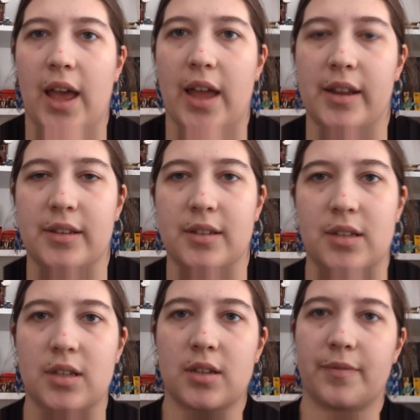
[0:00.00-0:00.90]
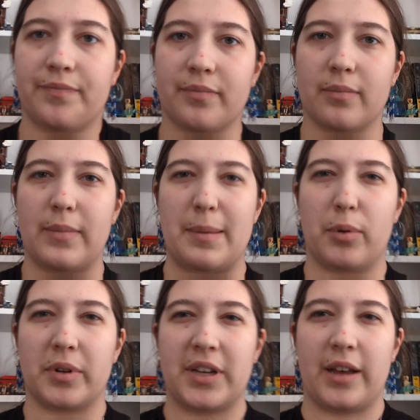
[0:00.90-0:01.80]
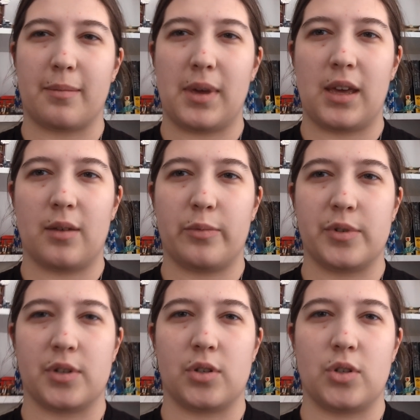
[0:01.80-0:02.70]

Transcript: and people were telling me it was a